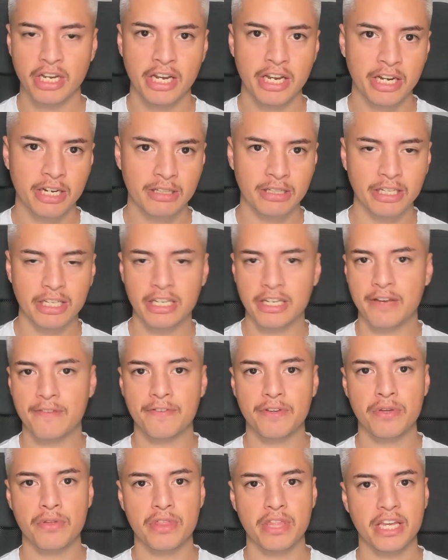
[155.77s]
clicking a
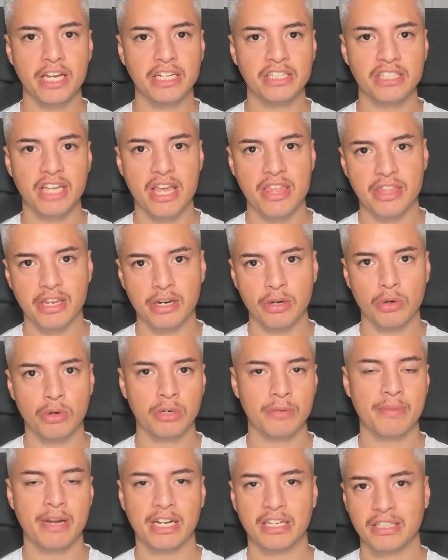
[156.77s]
few things, and then it
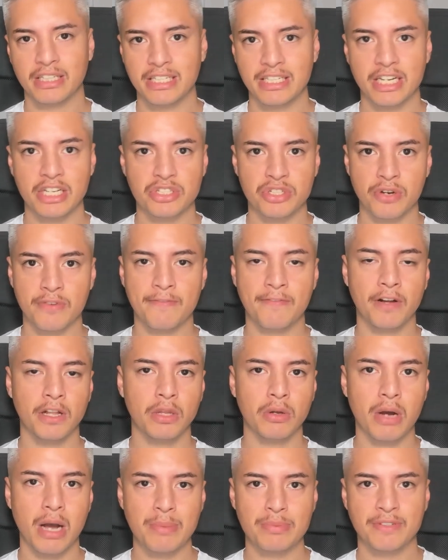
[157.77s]
automatically does your follow
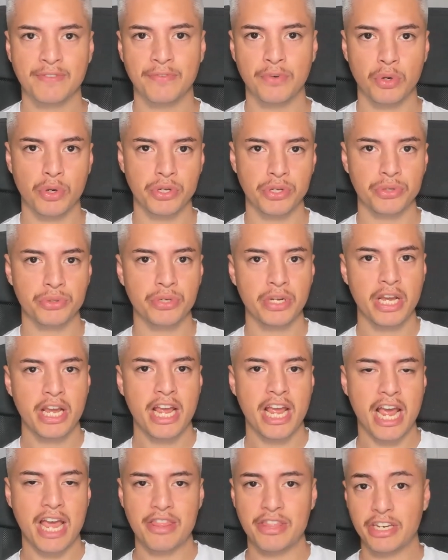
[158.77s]
ups for you.
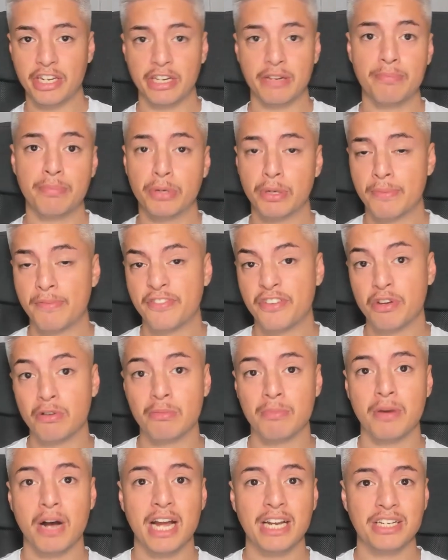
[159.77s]
And then you can put a few
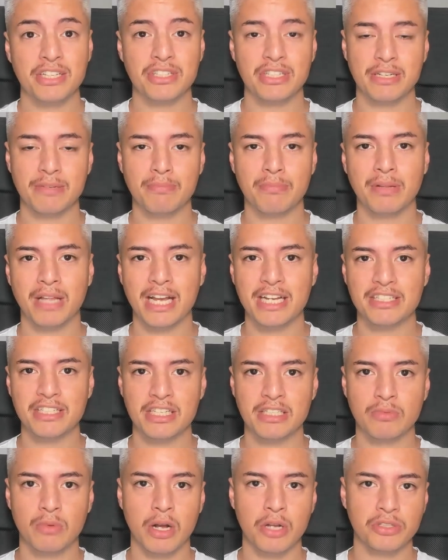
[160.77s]
reminders in place as
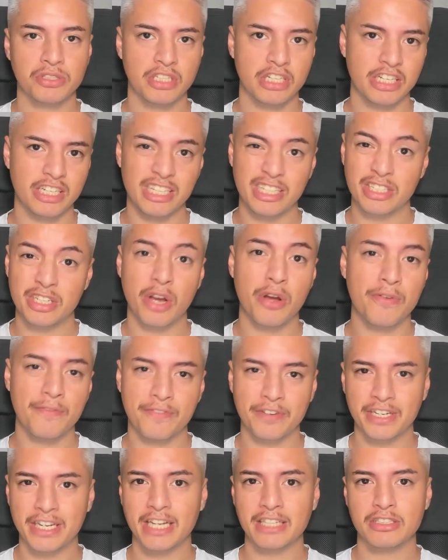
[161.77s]
well so you don't
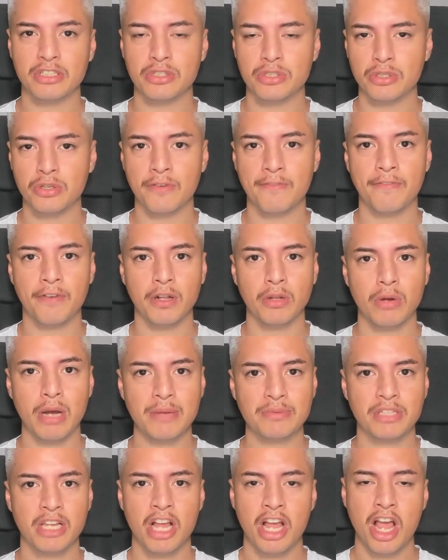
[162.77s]
forget to do your follow
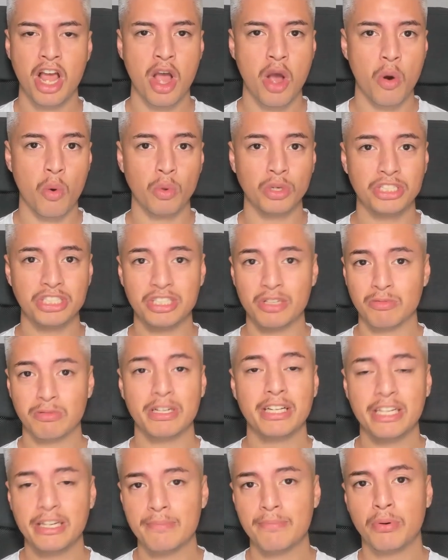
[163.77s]
ups, which is a
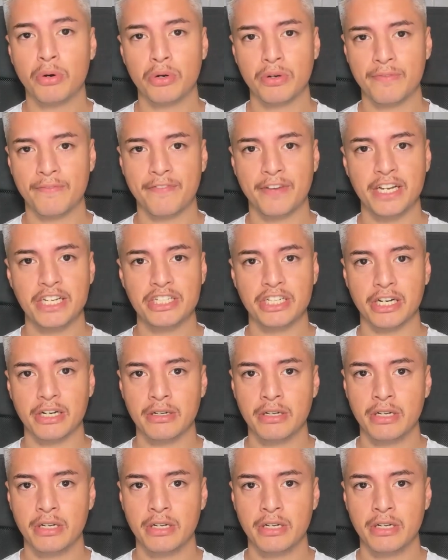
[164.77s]
really important feature.